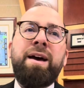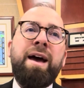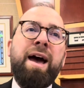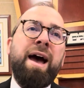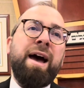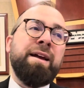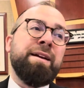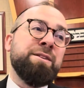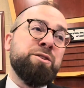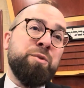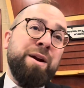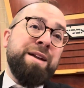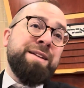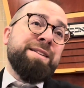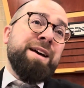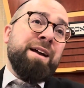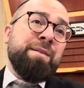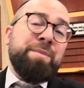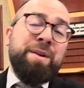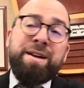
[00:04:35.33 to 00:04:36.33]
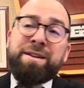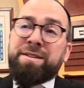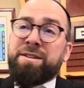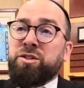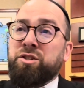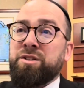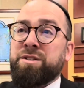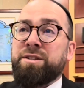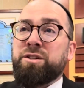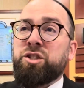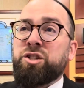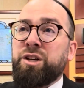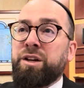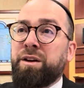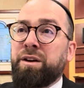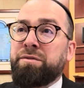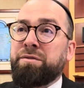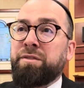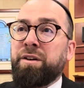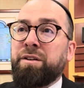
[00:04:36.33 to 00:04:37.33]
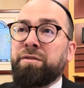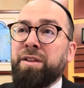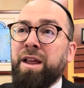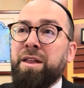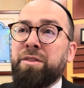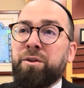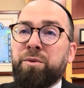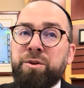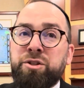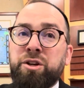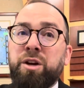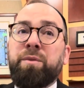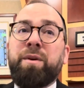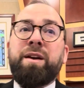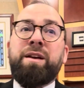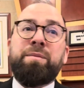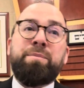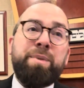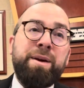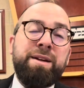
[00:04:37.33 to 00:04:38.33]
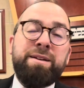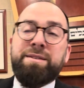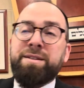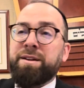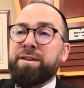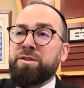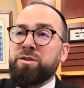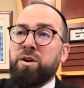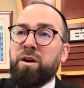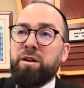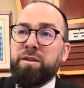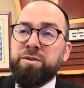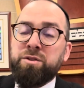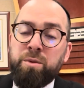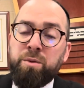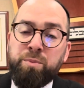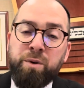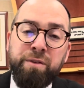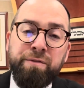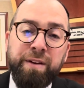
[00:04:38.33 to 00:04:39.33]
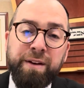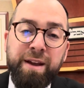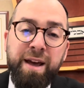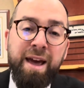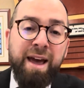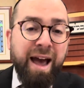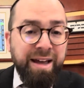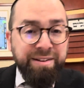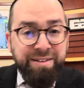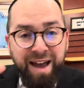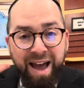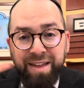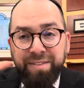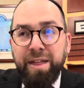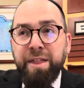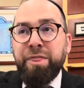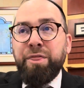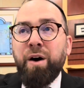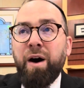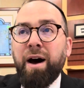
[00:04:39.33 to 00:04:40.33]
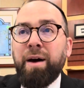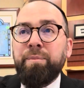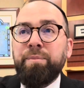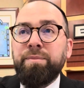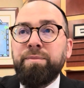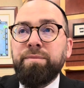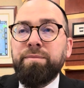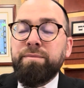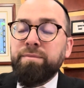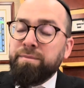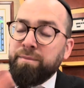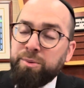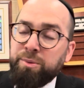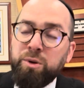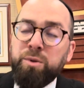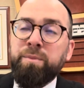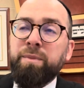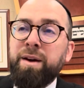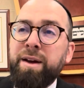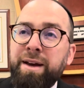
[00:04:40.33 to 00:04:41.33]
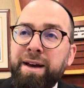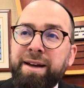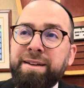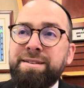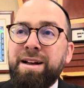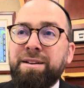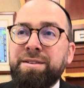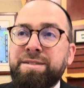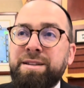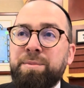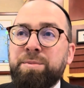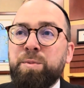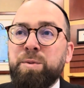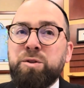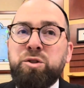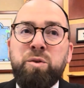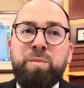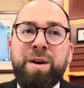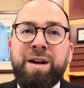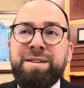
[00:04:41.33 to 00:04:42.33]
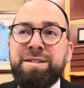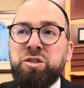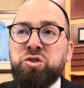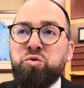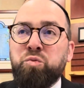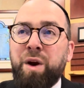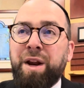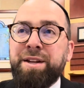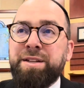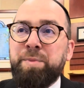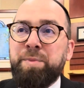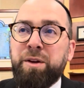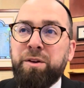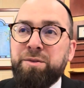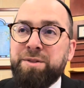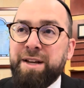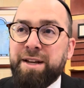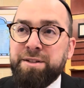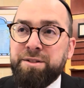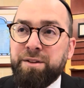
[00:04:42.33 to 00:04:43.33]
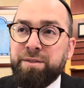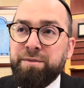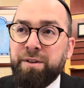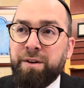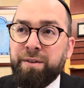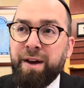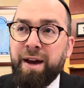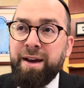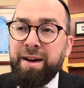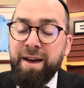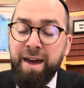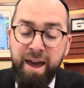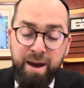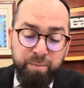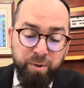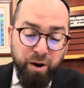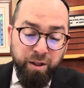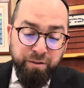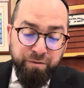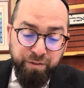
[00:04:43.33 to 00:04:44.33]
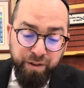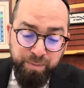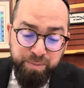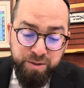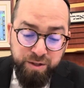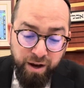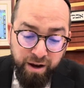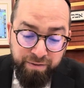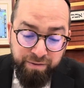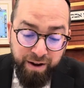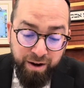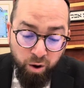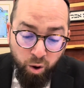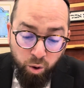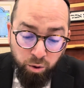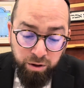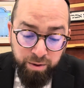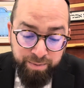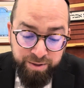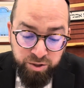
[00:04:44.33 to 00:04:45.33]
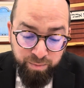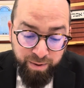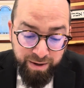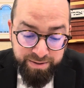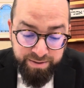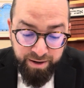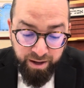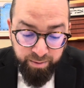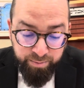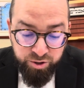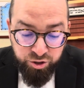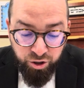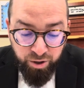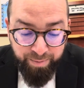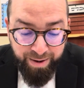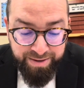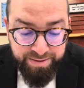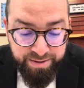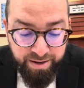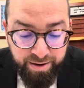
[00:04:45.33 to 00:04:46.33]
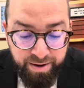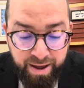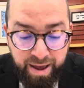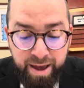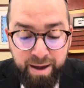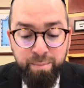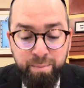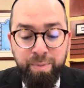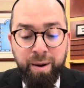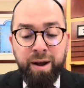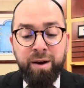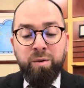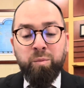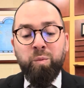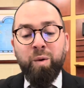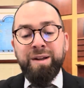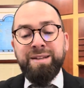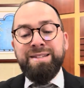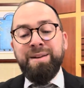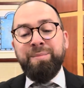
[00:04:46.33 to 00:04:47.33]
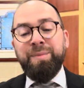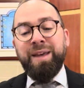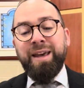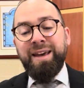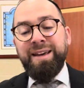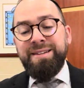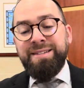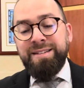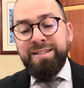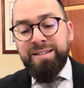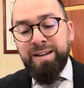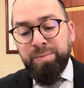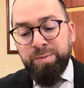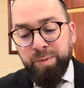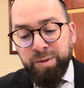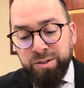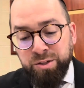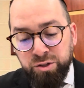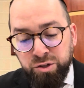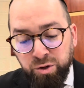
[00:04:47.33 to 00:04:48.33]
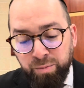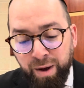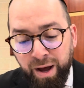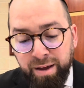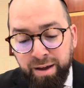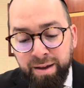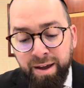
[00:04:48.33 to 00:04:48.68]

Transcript: and it's already done because it's just a sheet of leather which I already beat, and it's all perfect. And I had that thought. boom, it's now susceptible to tumah because it's ready to be a utensil. Okay, but on the flip side, vein olim mitumas and el b'shina ma'isa. But when something is susceptible to tumah,